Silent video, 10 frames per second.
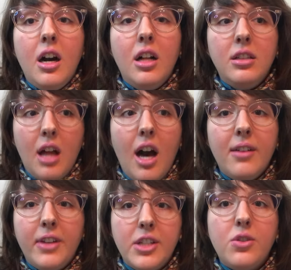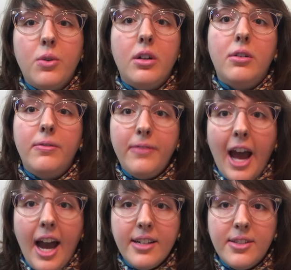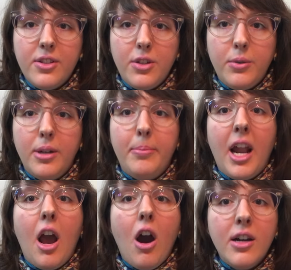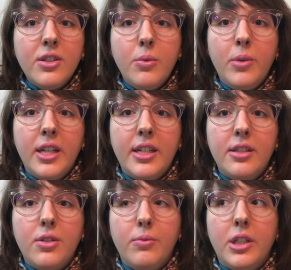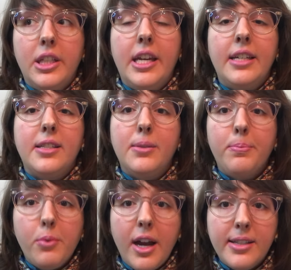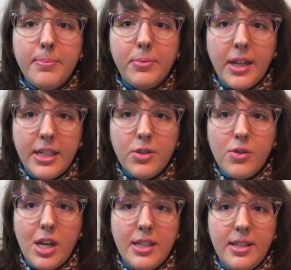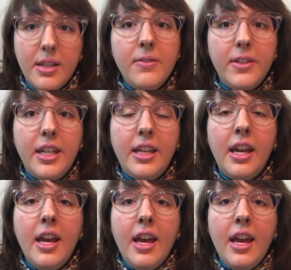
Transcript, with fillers: a lot of historical facts to it, but I also wanted it to really express Blake's creativity